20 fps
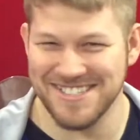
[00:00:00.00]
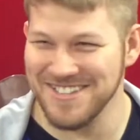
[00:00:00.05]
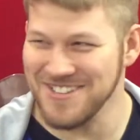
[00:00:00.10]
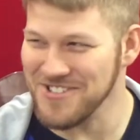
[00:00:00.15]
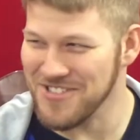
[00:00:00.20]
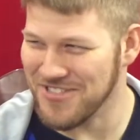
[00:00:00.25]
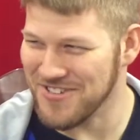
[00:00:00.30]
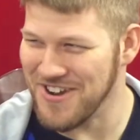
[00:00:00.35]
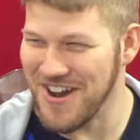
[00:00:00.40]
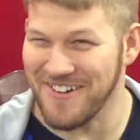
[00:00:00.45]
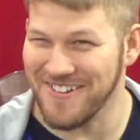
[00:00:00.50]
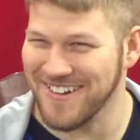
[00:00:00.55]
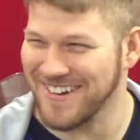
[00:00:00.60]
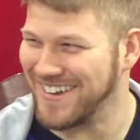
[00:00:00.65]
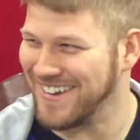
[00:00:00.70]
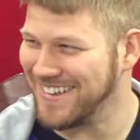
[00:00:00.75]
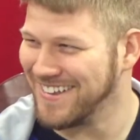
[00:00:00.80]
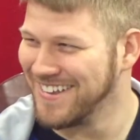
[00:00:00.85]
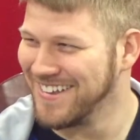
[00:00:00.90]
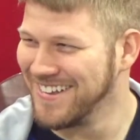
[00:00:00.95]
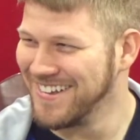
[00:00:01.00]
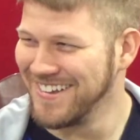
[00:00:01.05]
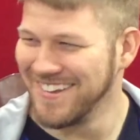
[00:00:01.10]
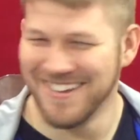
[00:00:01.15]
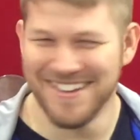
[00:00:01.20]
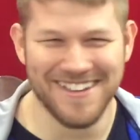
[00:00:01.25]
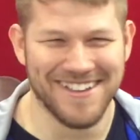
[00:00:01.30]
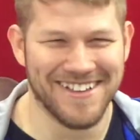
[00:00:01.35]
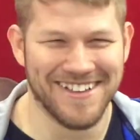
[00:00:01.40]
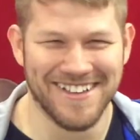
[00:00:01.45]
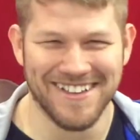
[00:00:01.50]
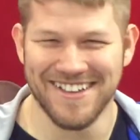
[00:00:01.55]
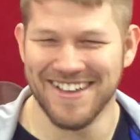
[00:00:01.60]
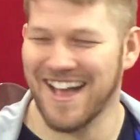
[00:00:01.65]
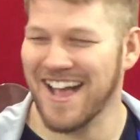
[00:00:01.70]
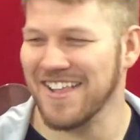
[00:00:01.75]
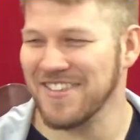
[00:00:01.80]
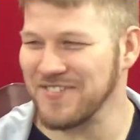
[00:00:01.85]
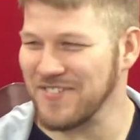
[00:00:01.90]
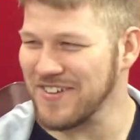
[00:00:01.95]
still throwing it.
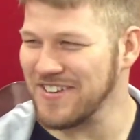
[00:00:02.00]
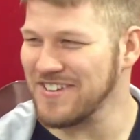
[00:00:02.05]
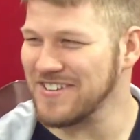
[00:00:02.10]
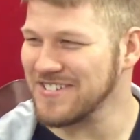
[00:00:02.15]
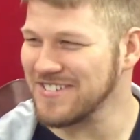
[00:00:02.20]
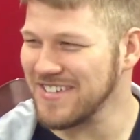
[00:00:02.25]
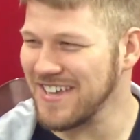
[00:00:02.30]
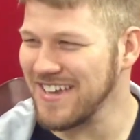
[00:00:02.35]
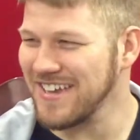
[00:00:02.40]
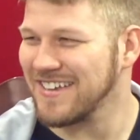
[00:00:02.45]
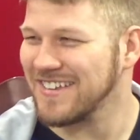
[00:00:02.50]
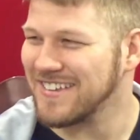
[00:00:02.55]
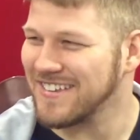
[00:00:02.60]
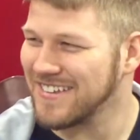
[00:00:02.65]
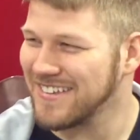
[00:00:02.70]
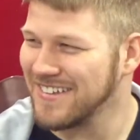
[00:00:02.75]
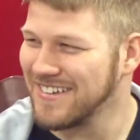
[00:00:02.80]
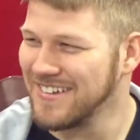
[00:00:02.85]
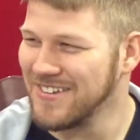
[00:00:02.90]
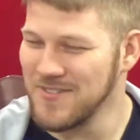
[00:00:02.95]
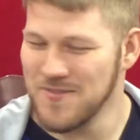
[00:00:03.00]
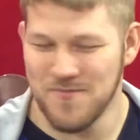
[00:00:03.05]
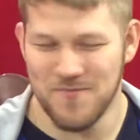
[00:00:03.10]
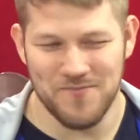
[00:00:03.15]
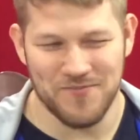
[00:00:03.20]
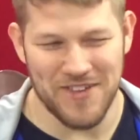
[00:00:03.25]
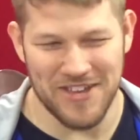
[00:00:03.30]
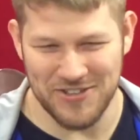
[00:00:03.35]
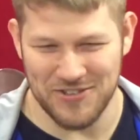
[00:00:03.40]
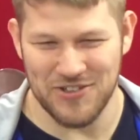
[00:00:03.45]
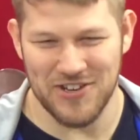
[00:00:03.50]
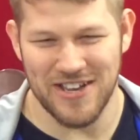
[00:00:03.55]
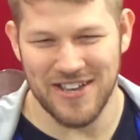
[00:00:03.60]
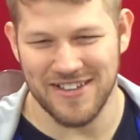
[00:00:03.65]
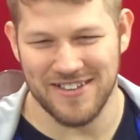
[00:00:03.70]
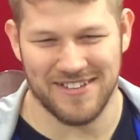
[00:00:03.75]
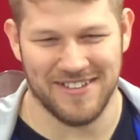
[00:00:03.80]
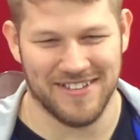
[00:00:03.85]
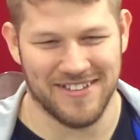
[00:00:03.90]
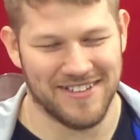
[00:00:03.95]
That's what you're saying in your
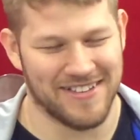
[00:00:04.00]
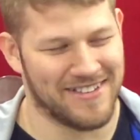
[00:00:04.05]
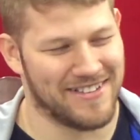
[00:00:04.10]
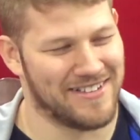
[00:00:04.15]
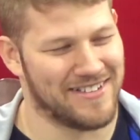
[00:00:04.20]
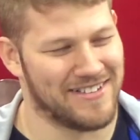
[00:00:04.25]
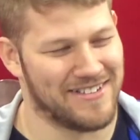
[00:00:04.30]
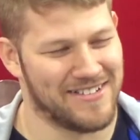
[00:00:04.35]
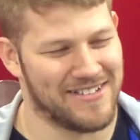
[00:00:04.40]
head. Yes.